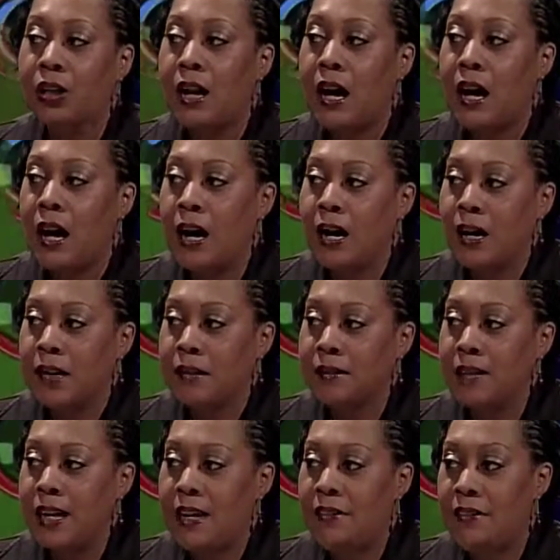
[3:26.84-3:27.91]

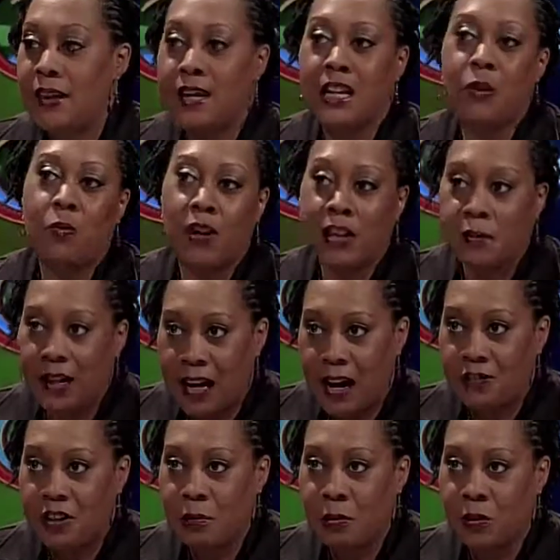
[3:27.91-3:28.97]
And then he wanted me to
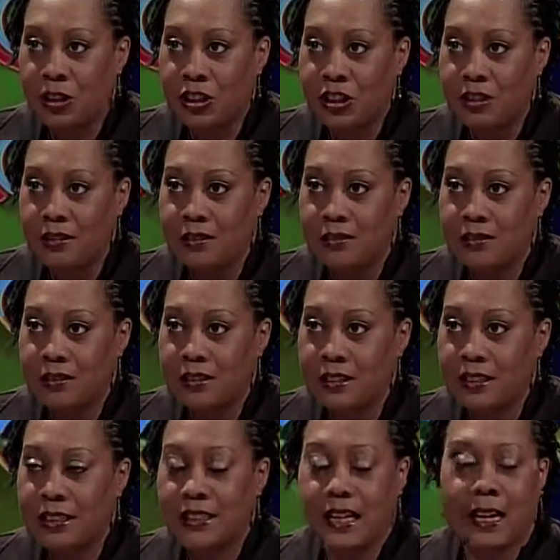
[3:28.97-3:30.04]
have an abortion.
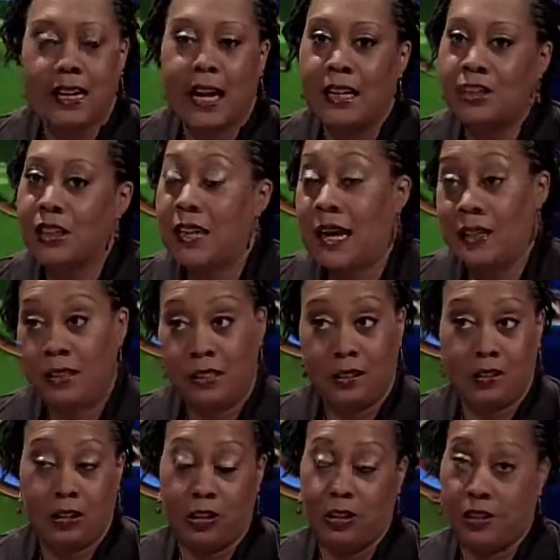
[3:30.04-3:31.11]
And I
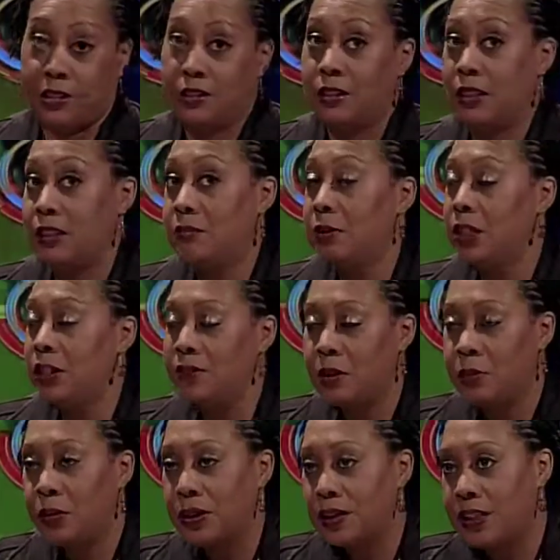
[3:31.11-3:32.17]
didn't believe in
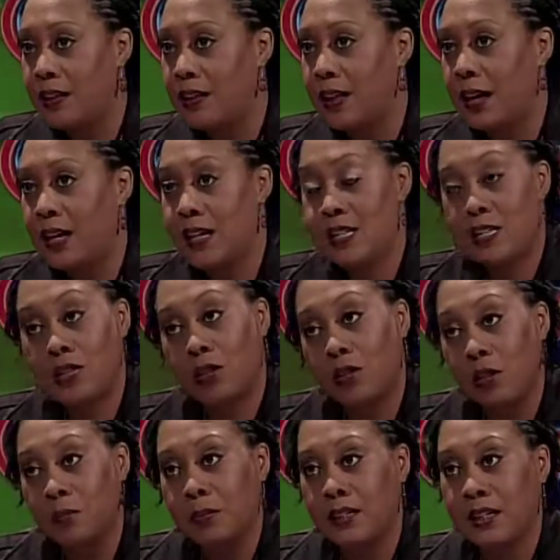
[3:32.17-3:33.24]
abortion then. I still
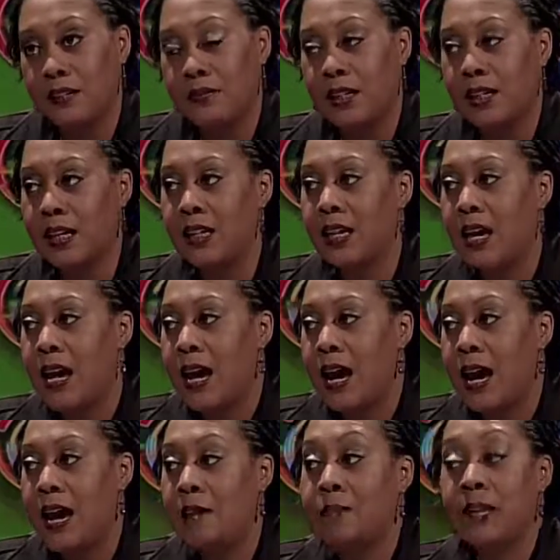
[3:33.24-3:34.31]
don't believe in it.
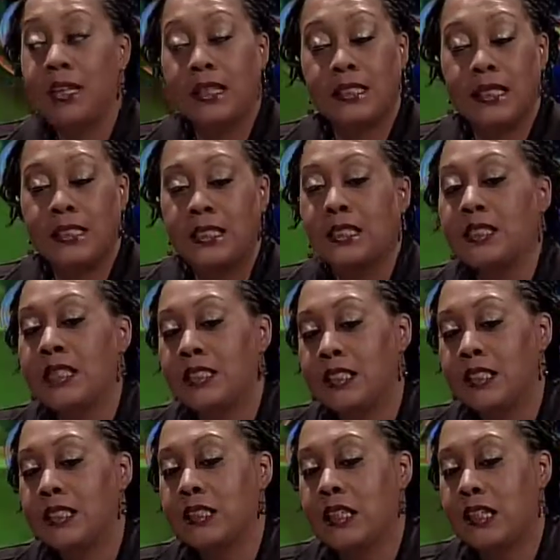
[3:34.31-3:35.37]
And because I didn't,
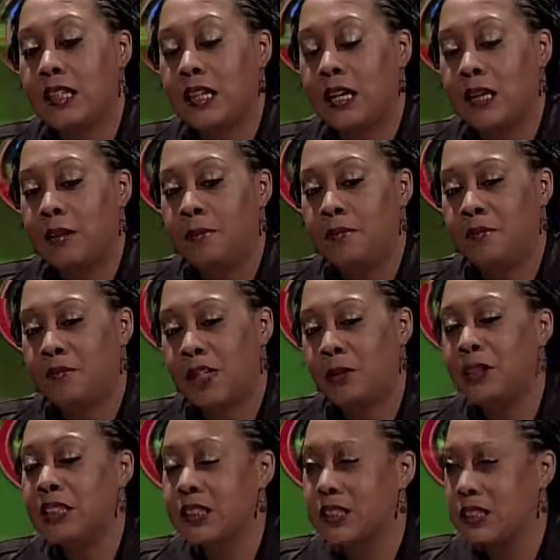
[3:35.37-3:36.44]
when I
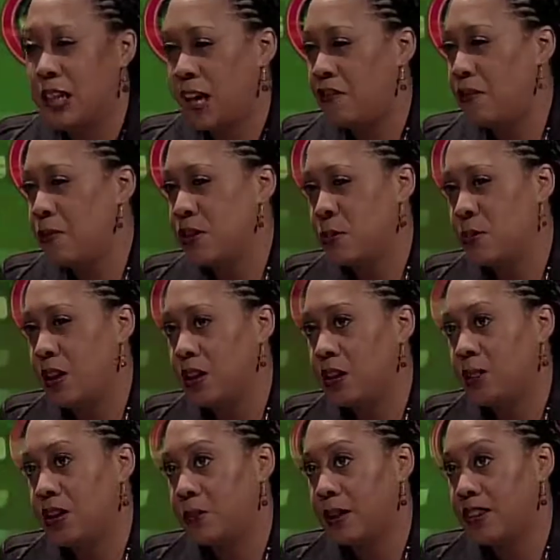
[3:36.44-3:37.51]
was 6.5 months
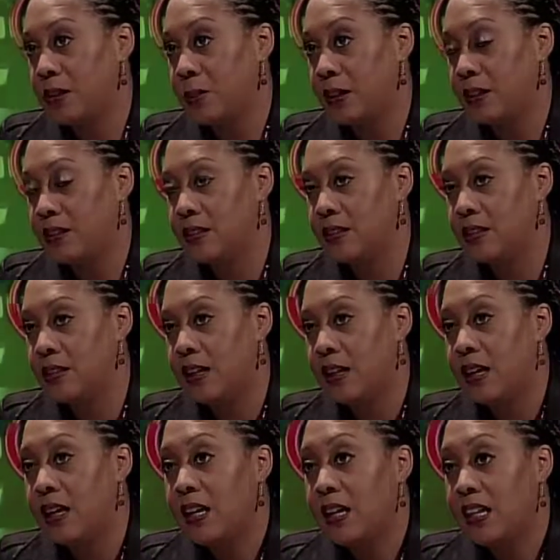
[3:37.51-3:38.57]
pregnant with my twins,
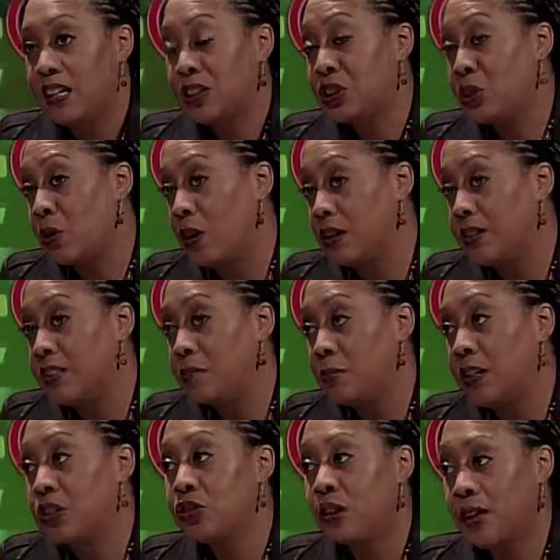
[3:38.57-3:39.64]
he assaulted
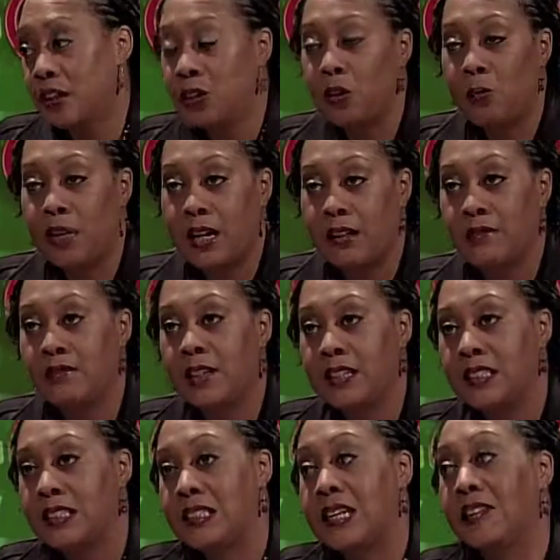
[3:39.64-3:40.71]
me and tried to throw me down a
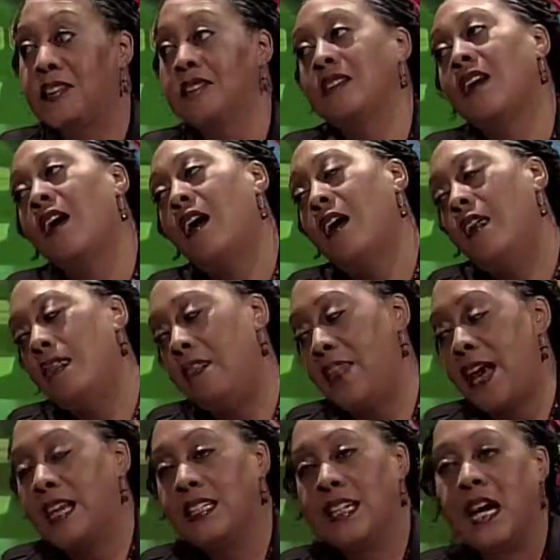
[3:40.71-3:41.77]
flight of stairs.
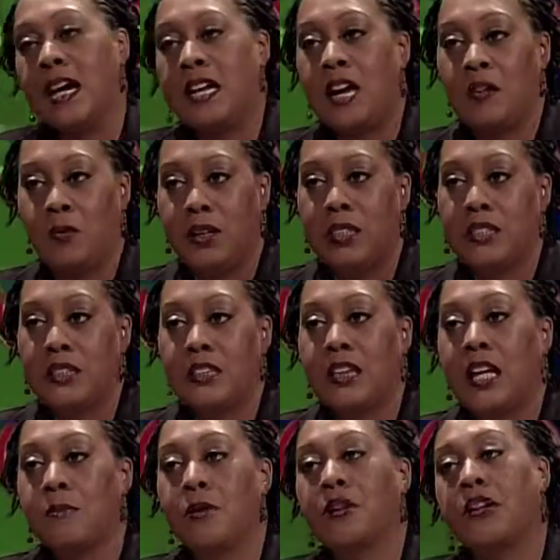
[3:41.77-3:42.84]
That night I went into
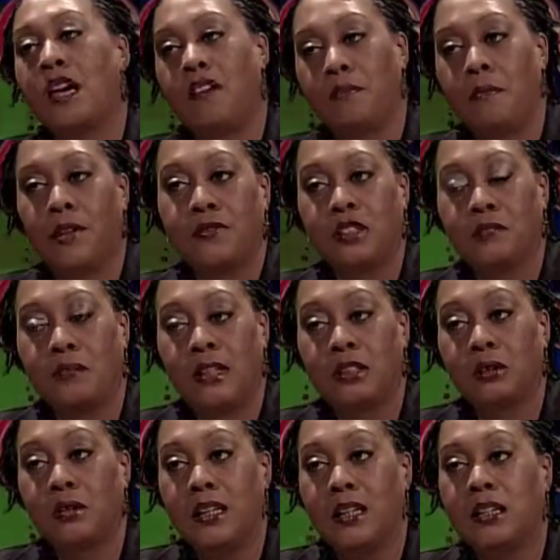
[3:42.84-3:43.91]
labor, gave birth to my
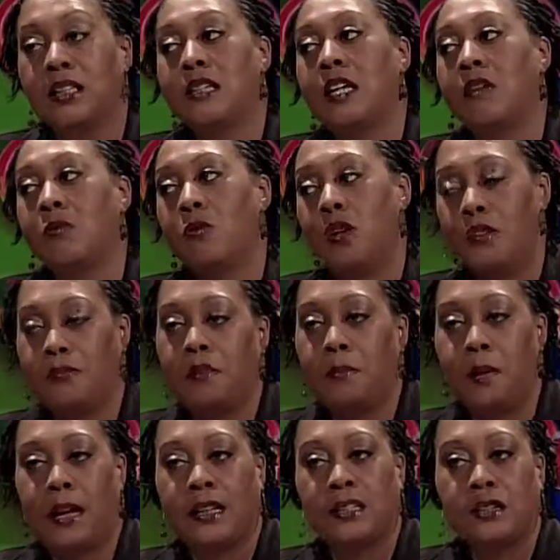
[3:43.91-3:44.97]
twins, and one of them
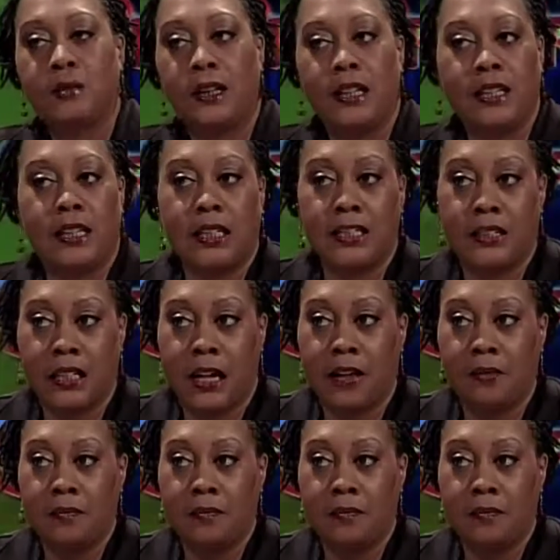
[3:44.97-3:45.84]
passed away the next day.